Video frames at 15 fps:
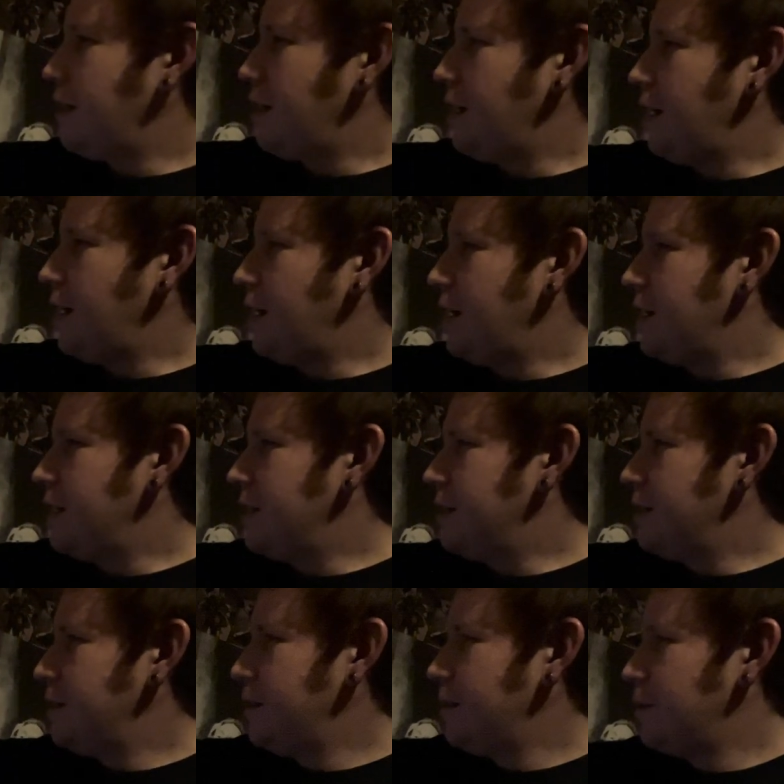
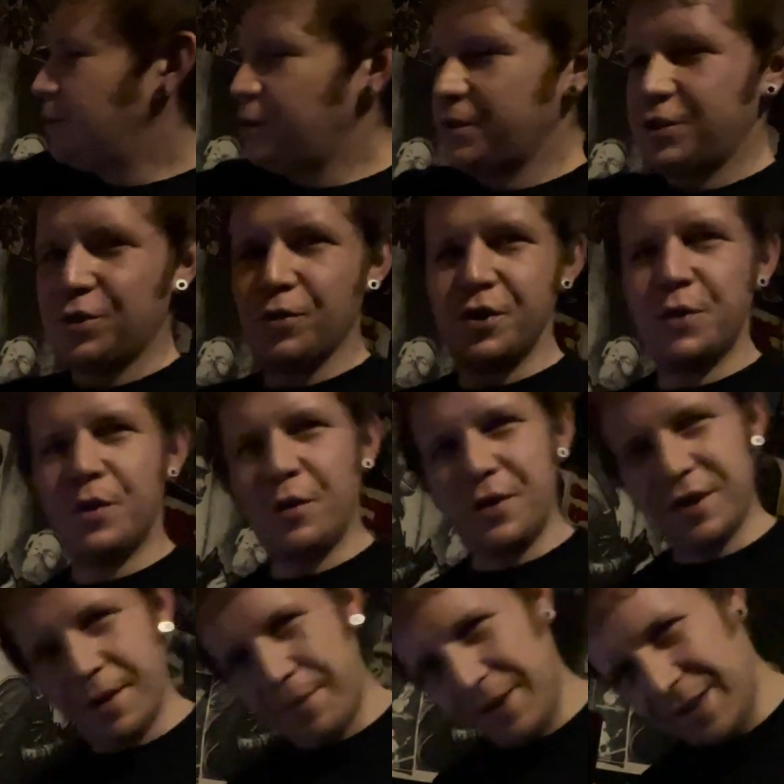And, Georgie would always
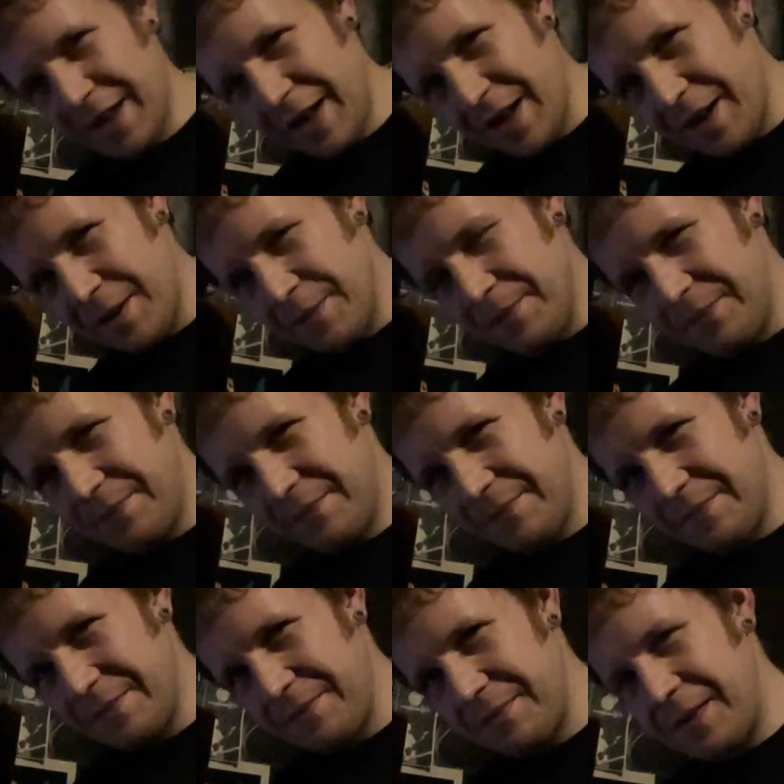let me lay on him.
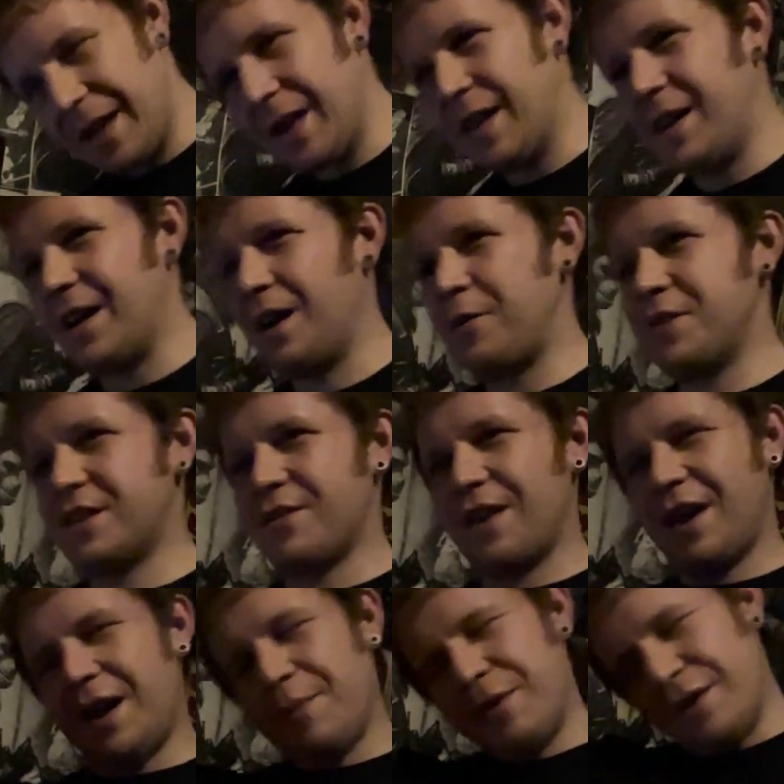And I always have a
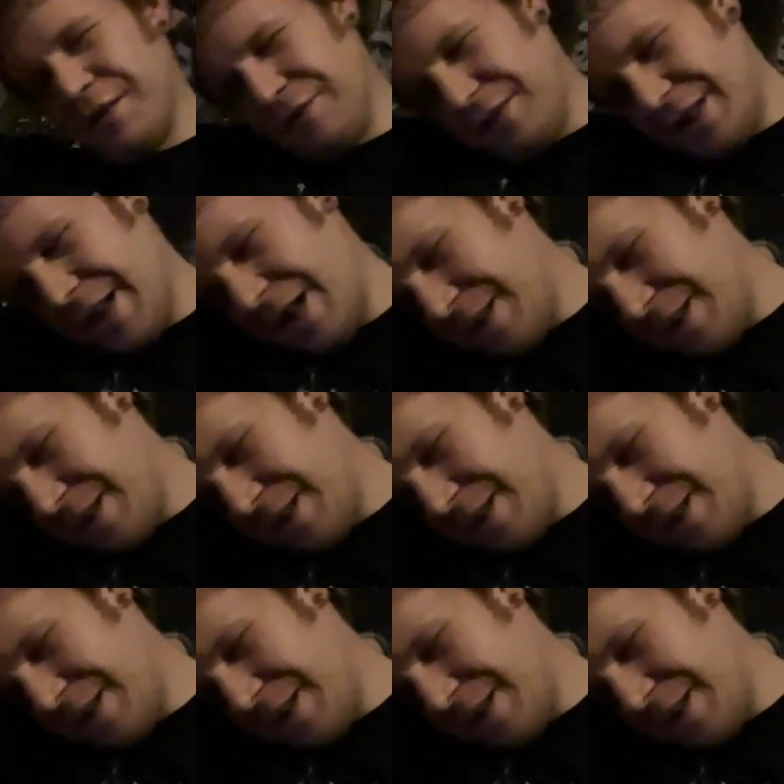habit of laying